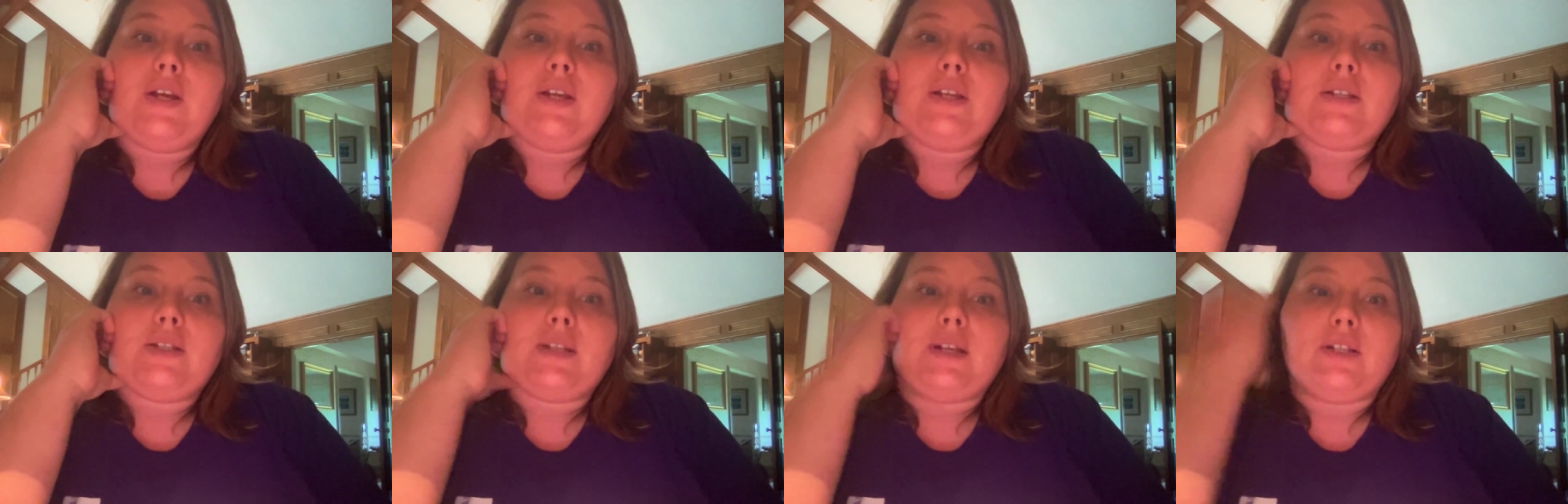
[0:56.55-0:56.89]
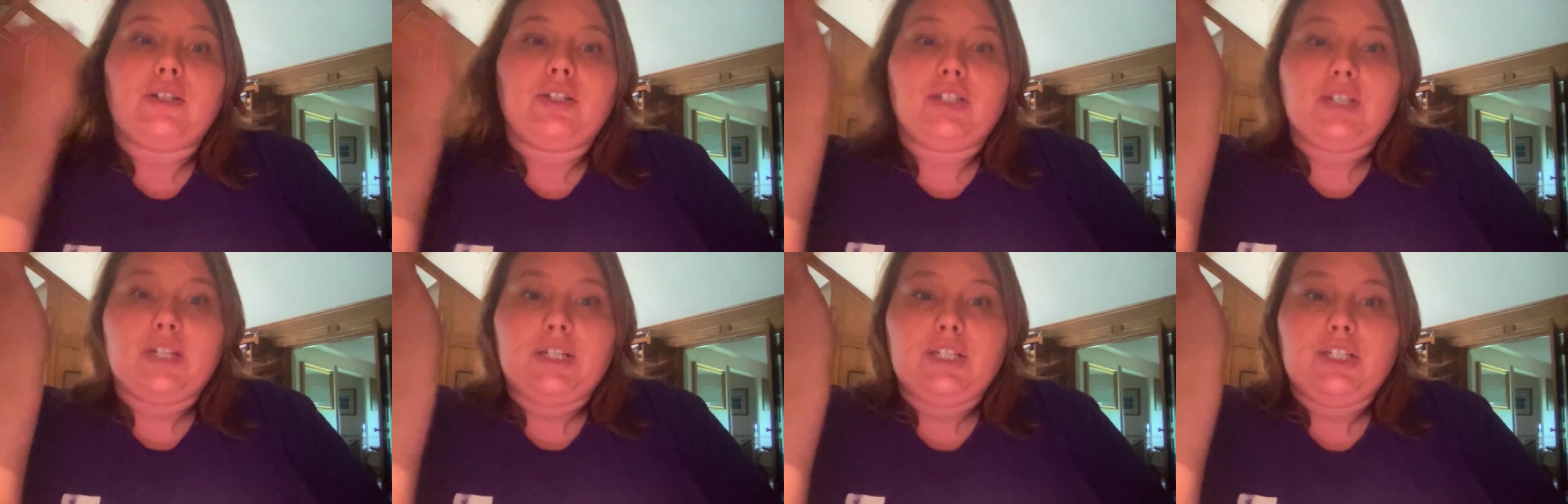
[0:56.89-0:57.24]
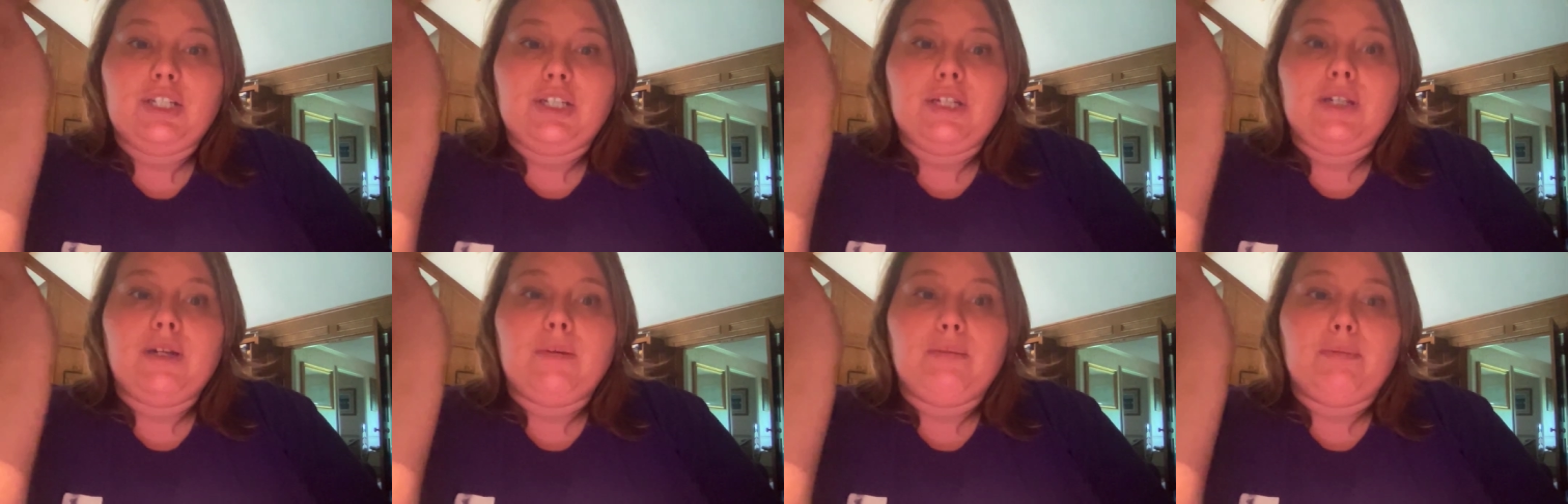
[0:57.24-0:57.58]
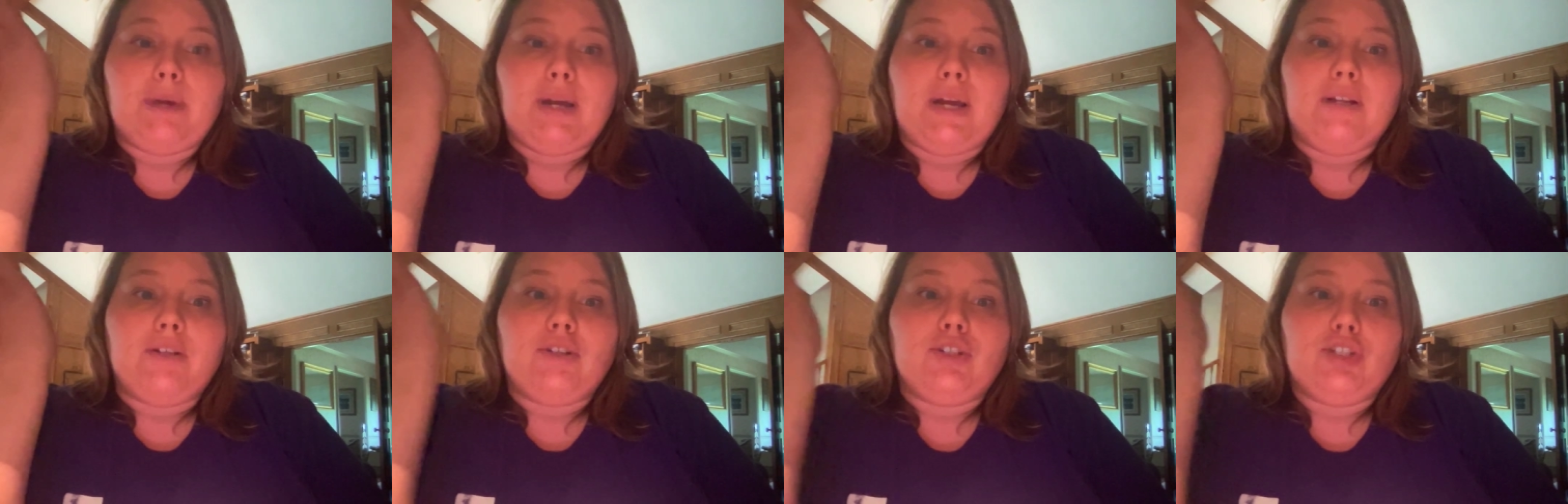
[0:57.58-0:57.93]
Such teaching
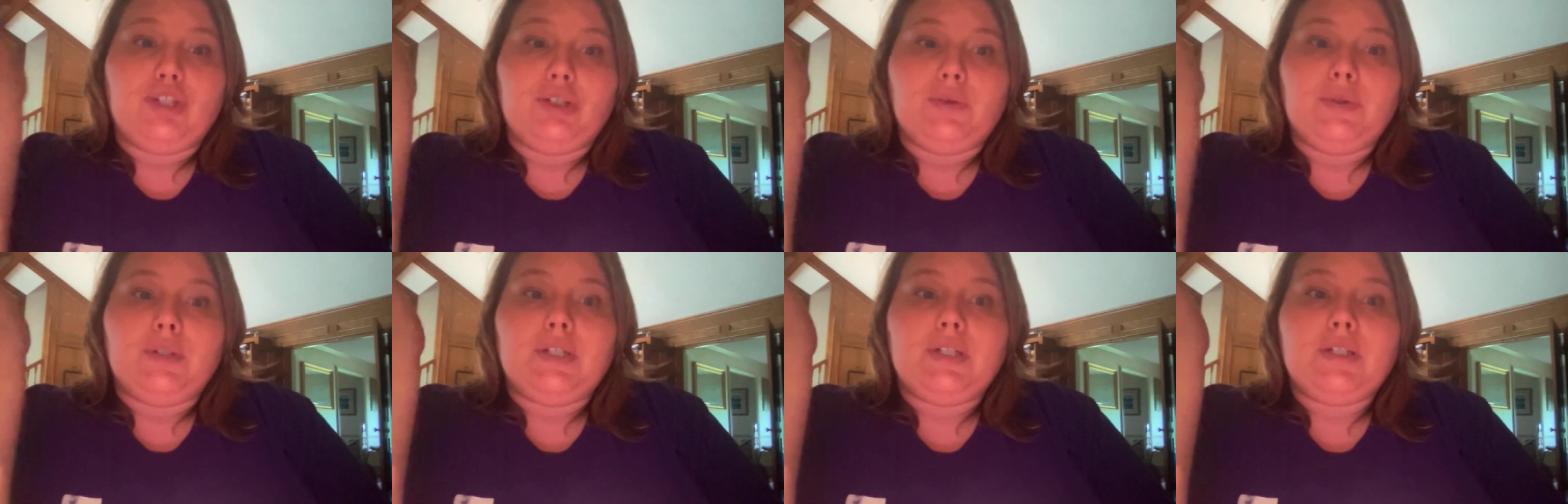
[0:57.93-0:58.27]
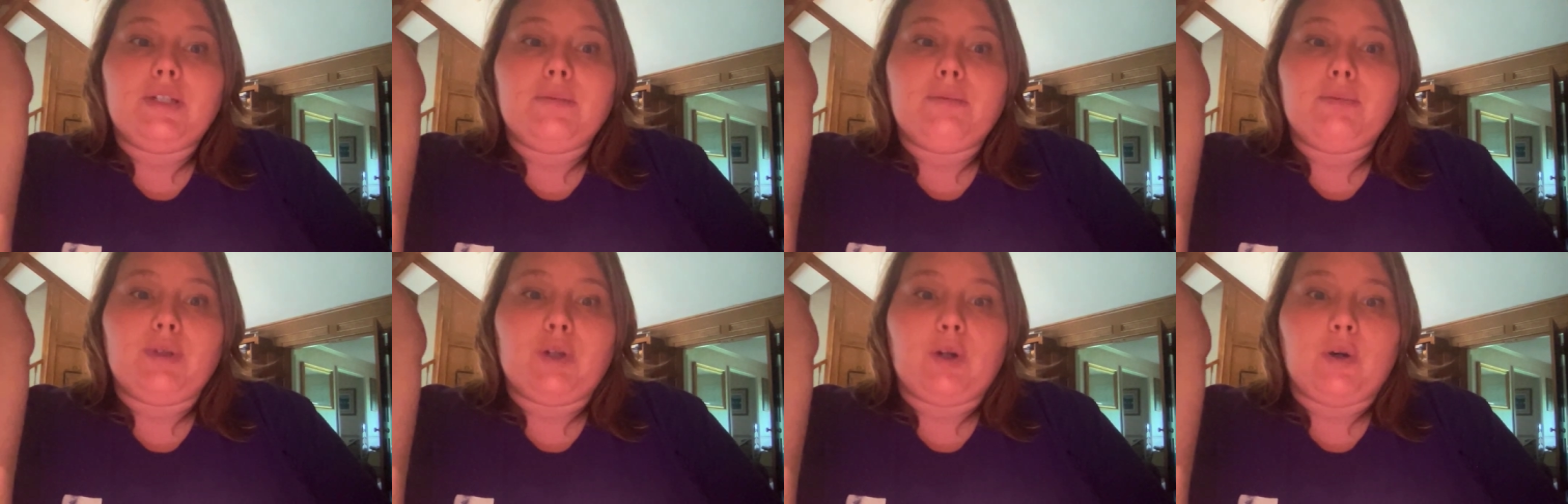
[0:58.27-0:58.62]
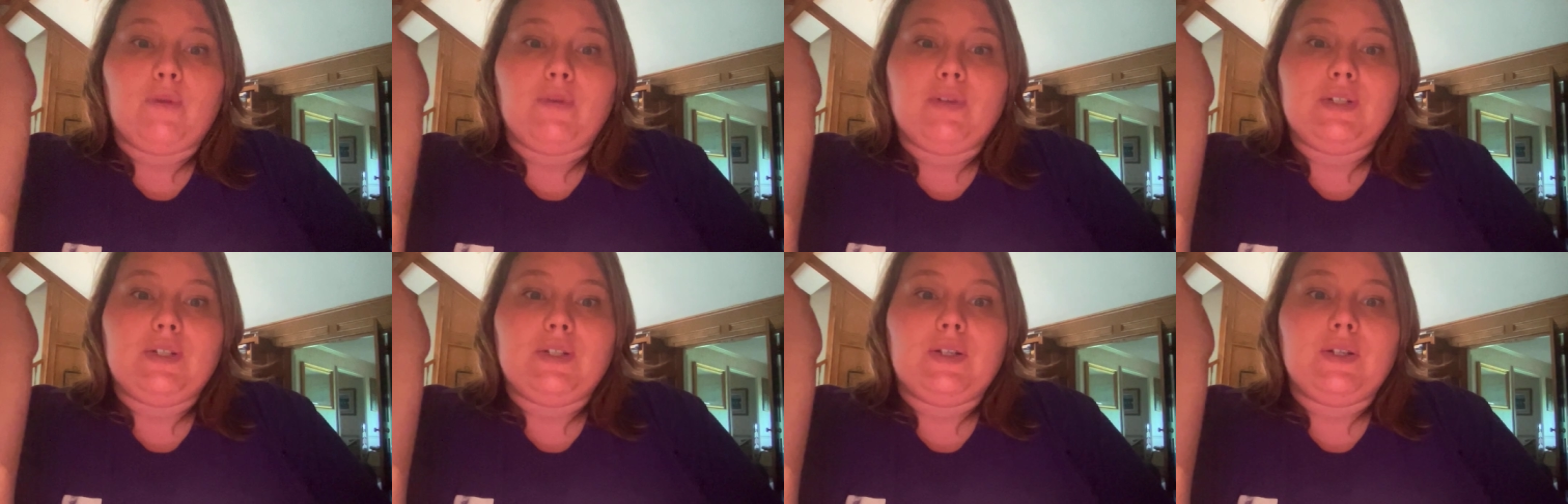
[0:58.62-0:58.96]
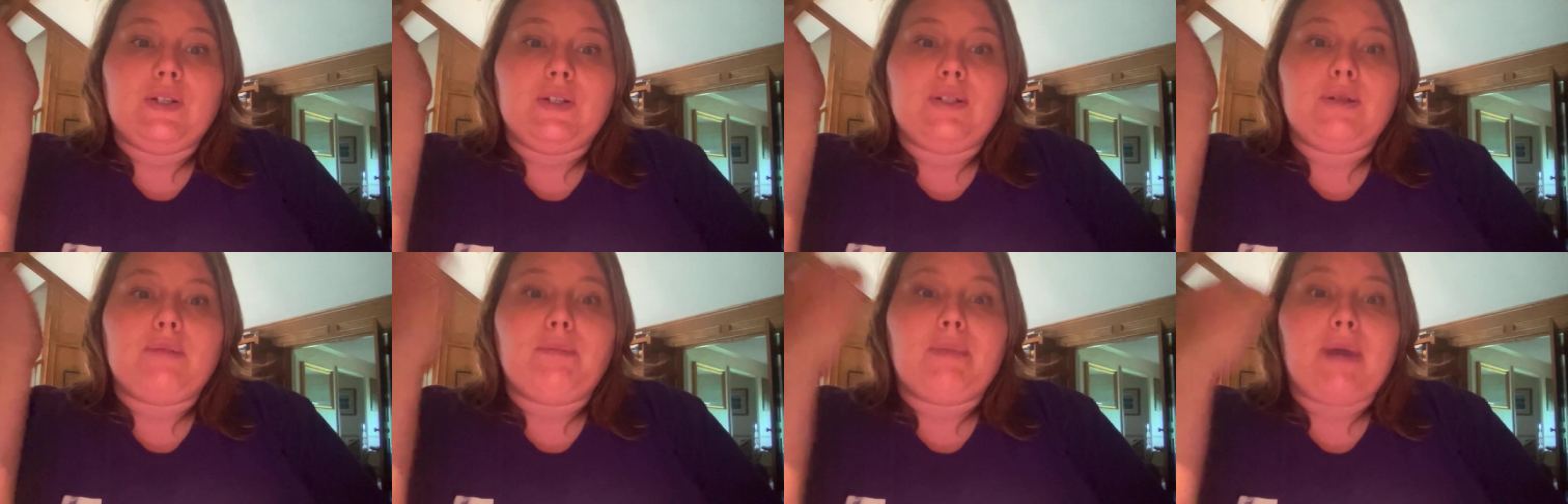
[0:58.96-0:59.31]
combined Jewish
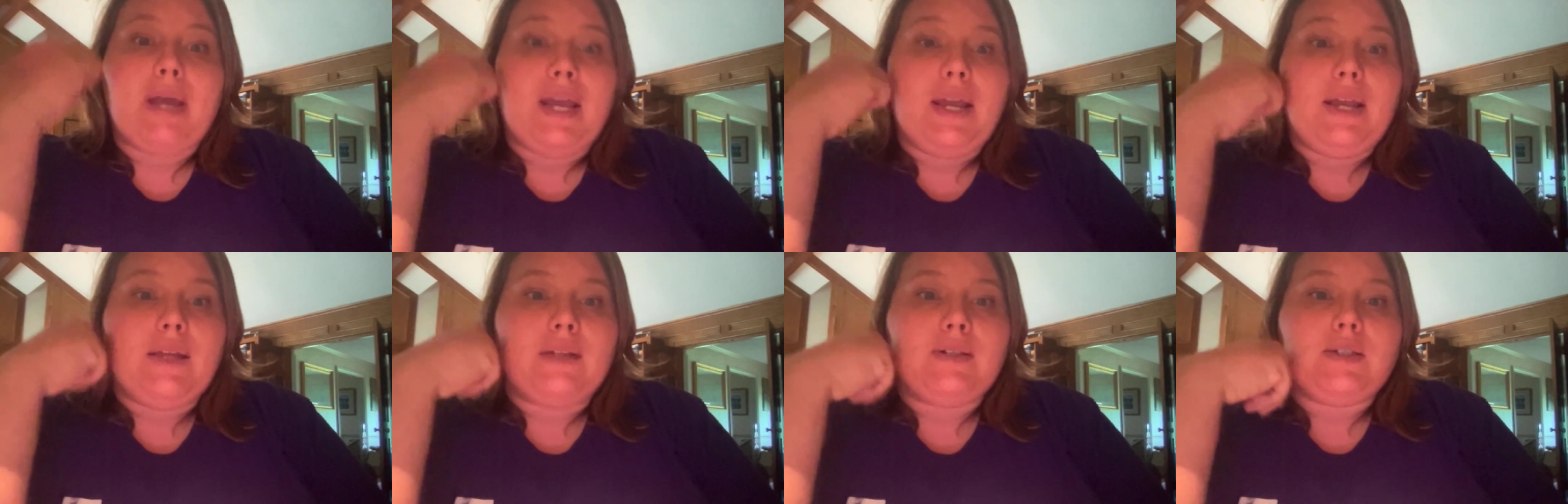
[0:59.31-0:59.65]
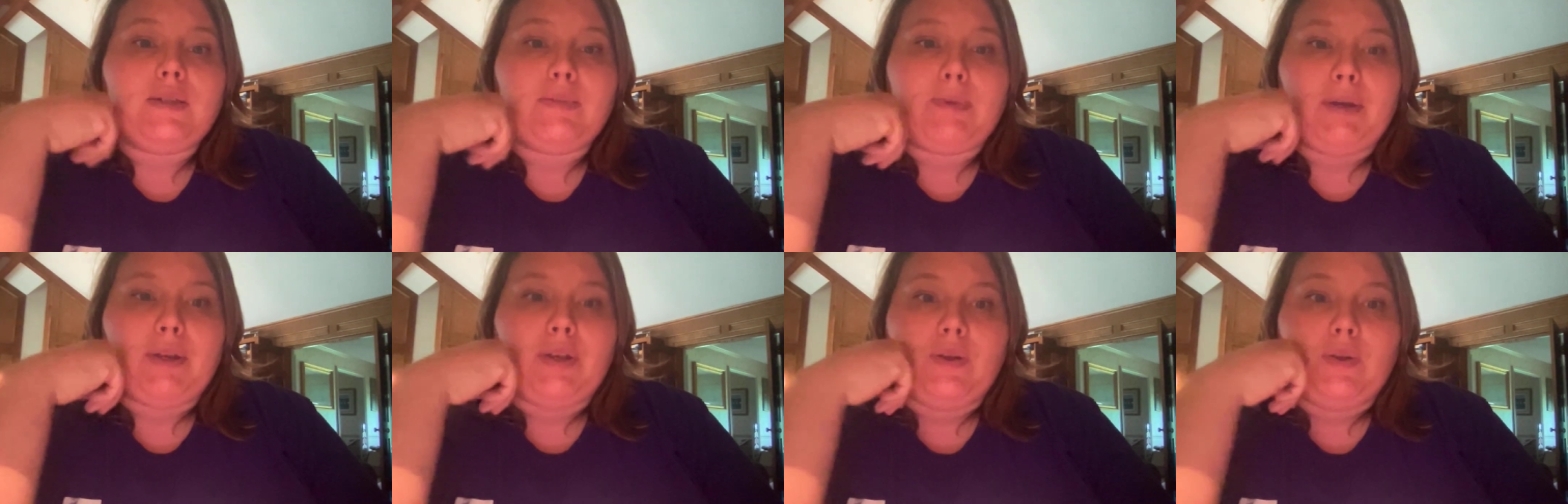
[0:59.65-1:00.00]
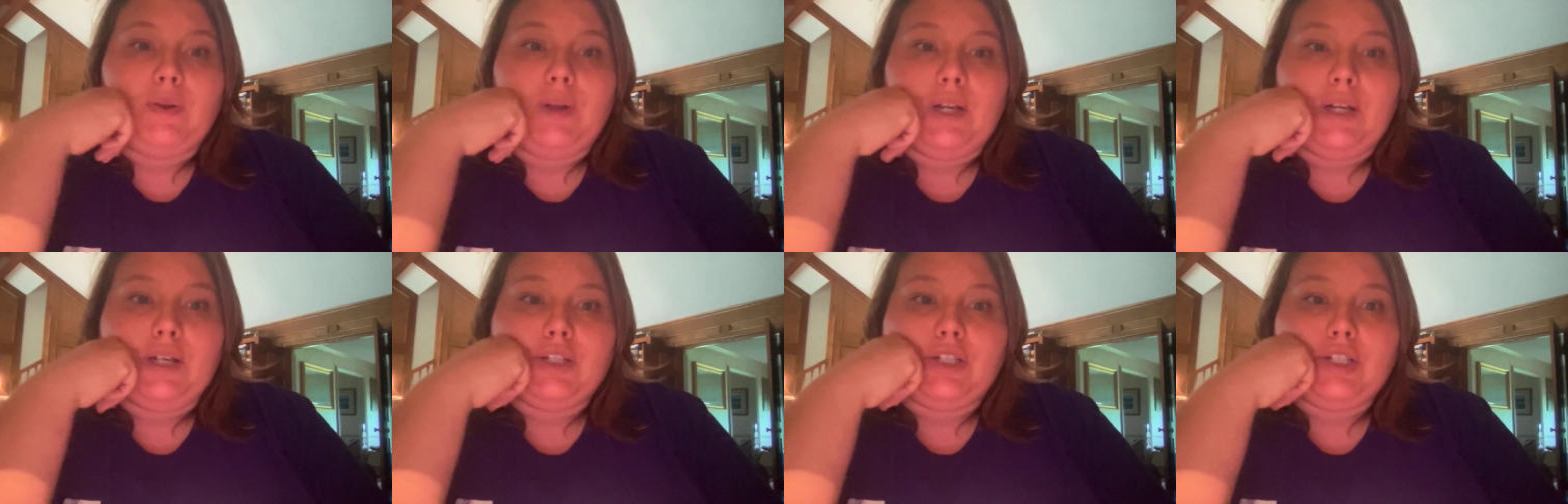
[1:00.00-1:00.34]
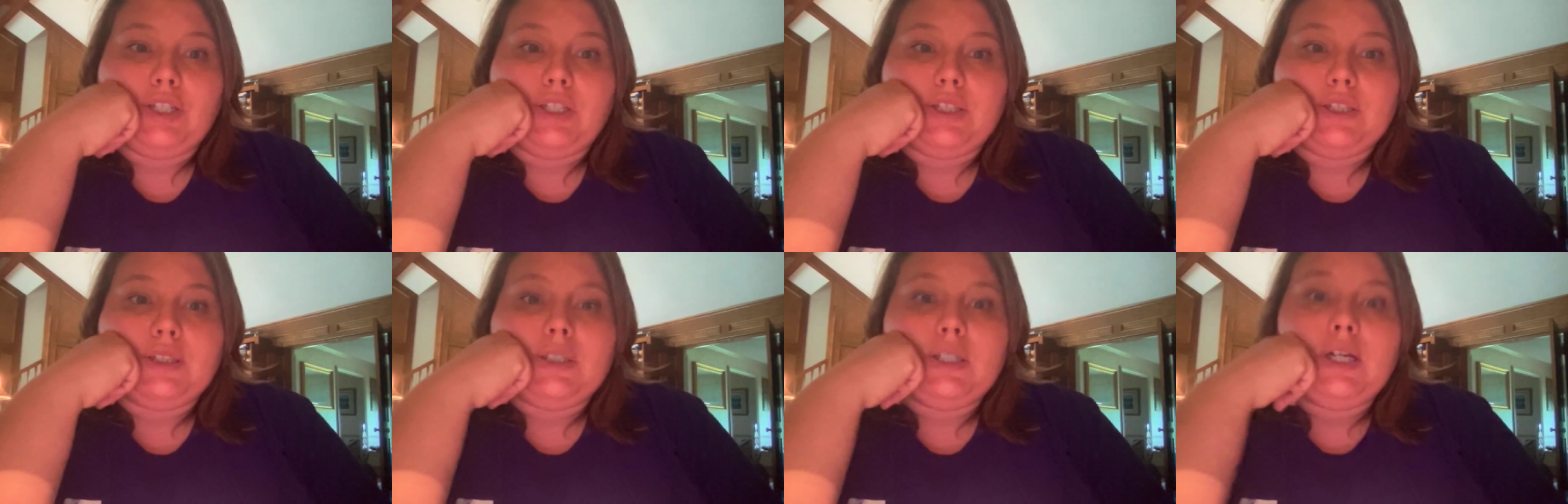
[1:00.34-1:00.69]
observances and pagan
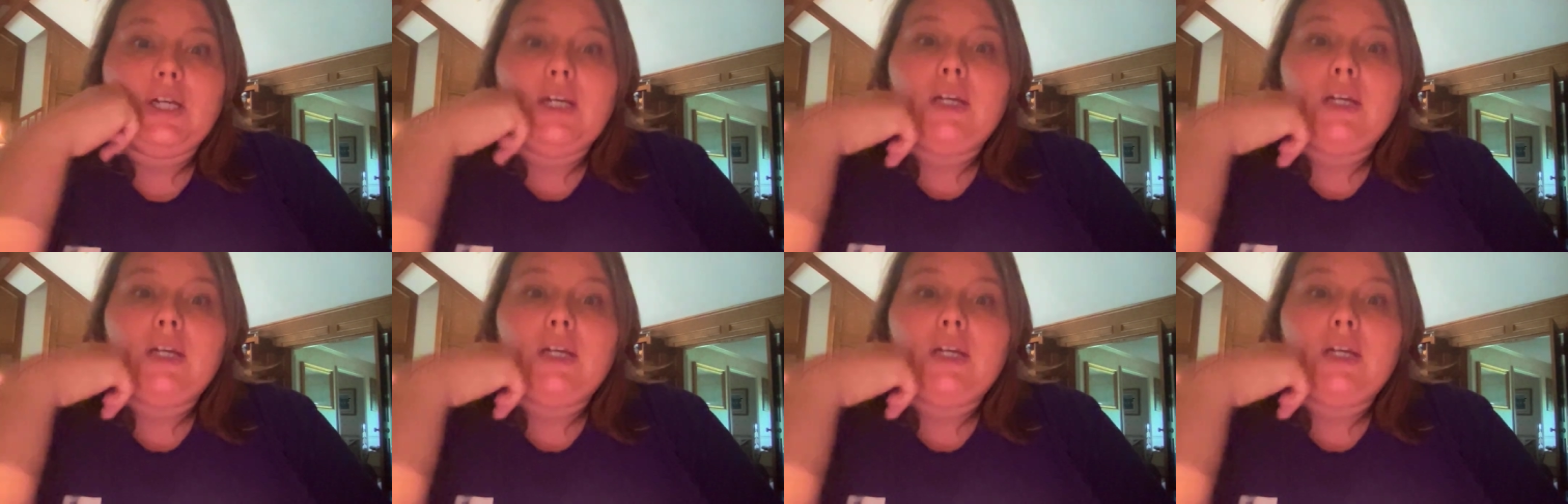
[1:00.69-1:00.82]
speculation.